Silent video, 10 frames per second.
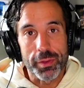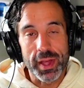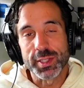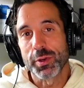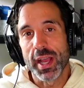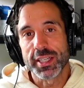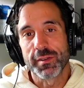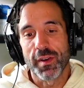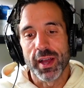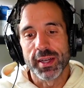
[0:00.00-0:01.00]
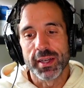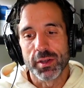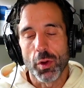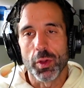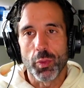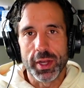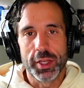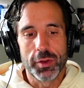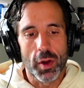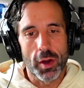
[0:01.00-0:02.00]
That's where you actually find growth. When
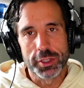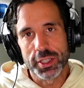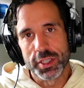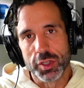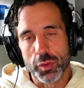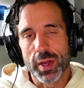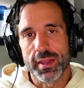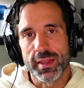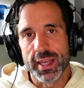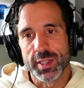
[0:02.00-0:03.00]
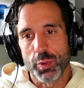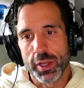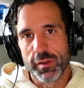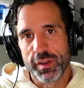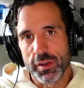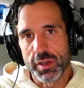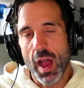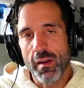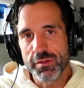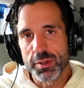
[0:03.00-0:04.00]
you are just doing things where you feel
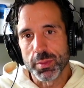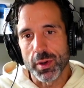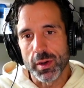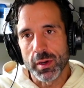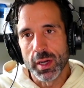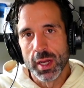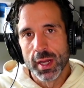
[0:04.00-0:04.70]
comfortable,